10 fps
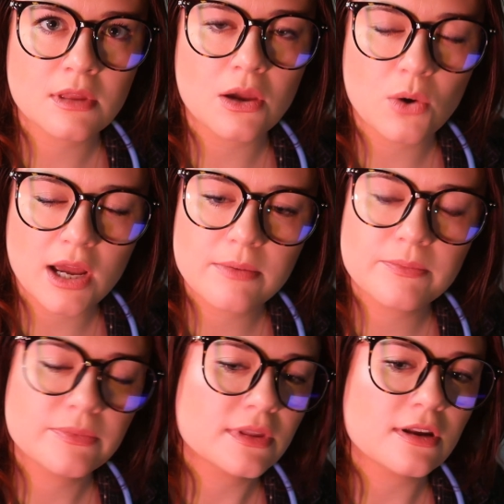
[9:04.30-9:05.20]
Okay,
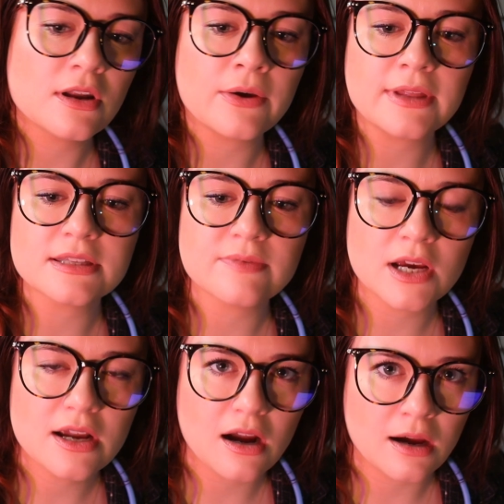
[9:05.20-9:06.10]
no, that's
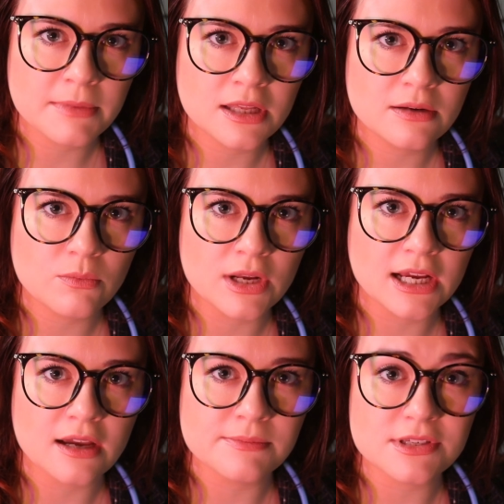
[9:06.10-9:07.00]
very common when
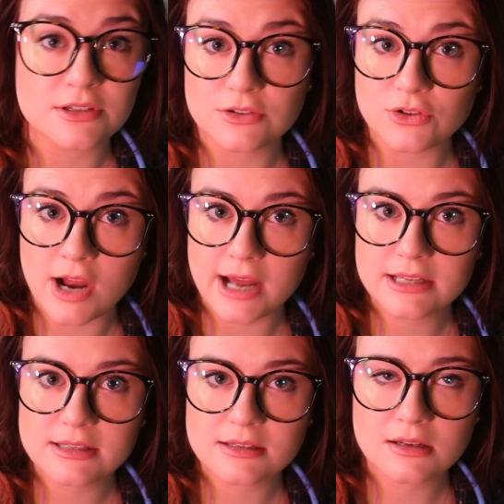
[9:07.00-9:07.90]
it comes to
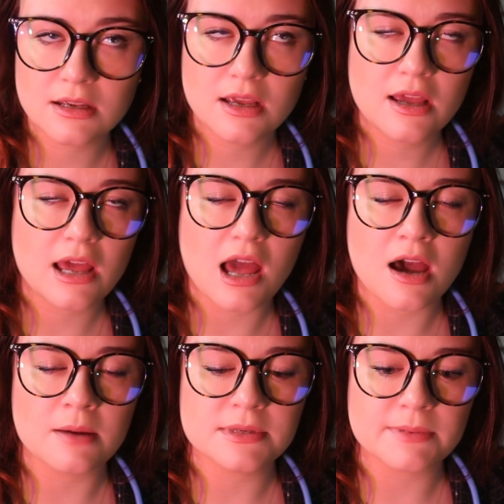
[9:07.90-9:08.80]
stress,
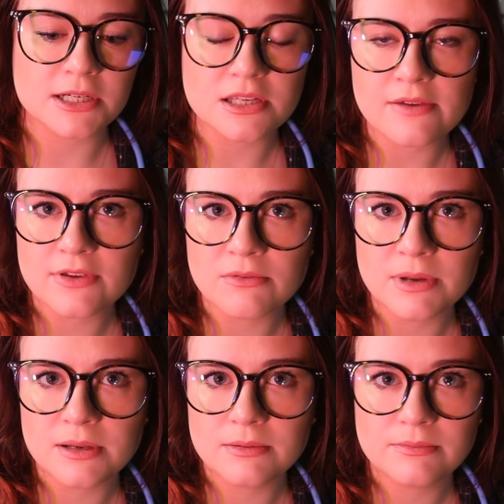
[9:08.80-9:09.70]
especially if you've
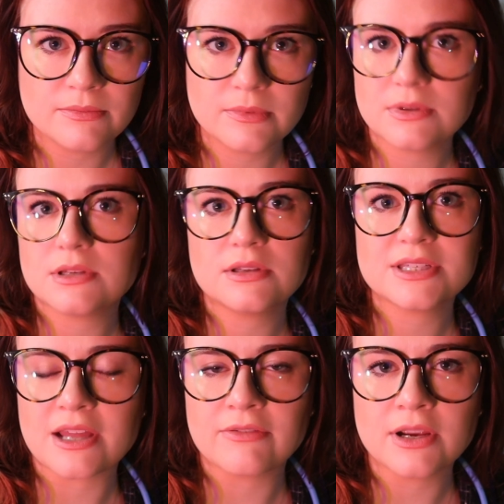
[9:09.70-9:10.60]
been
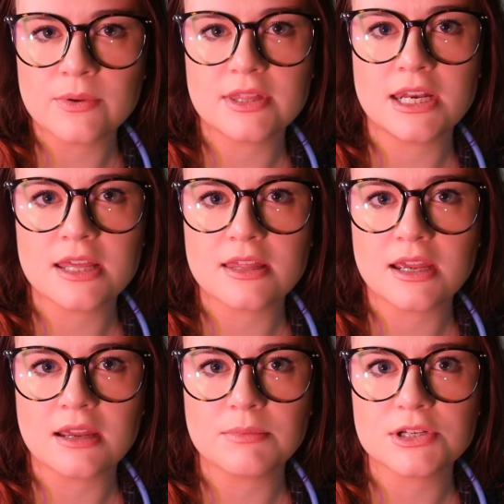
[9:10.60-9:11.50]
suffering with
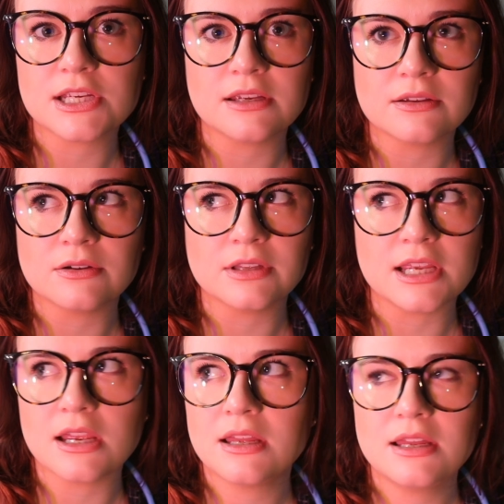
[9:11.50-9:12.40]
anything
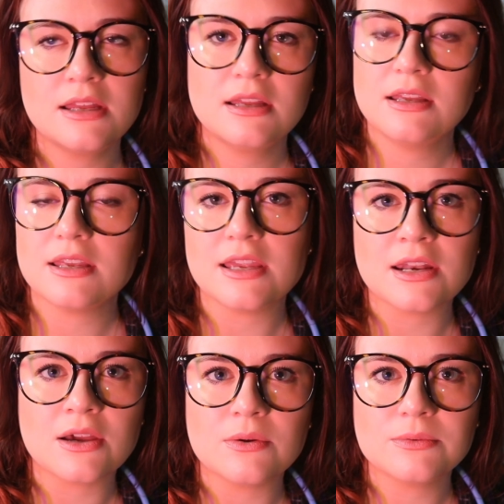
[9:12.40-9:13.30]
particularly,
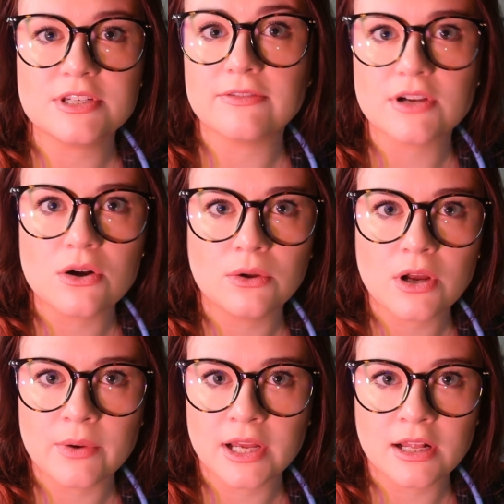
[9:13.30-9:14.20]
difficult
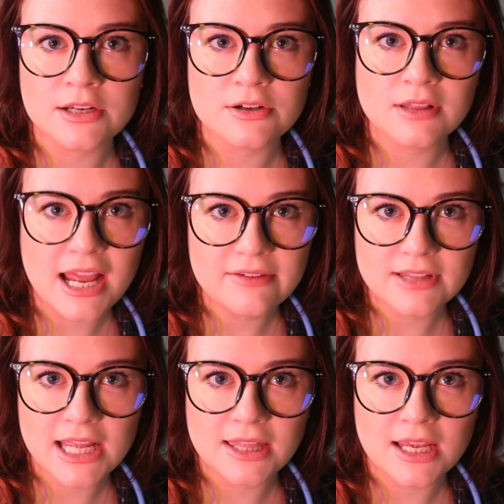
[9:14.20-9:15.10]
going on in your
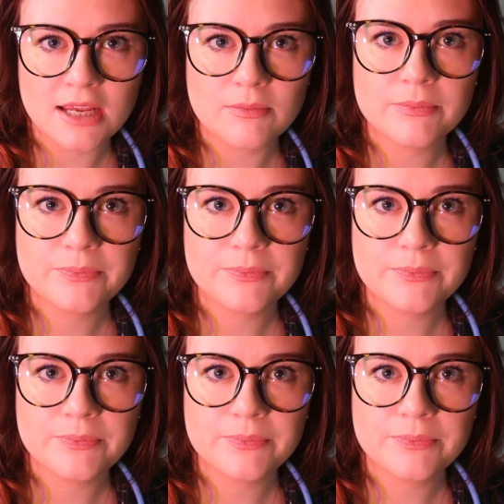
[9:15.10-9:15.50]
life lately.